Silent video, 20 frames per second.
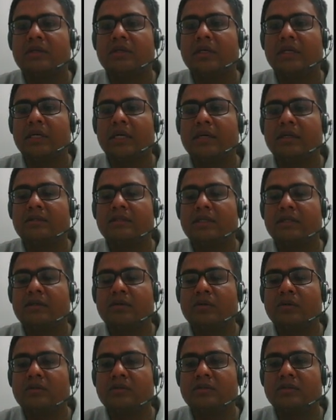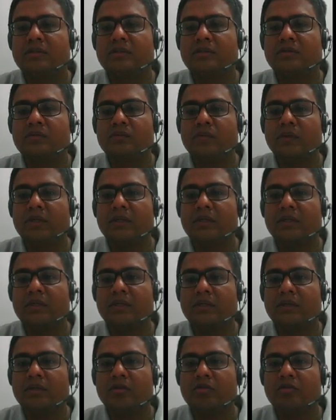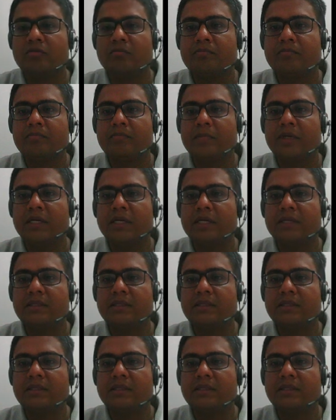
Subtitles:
it is at when heat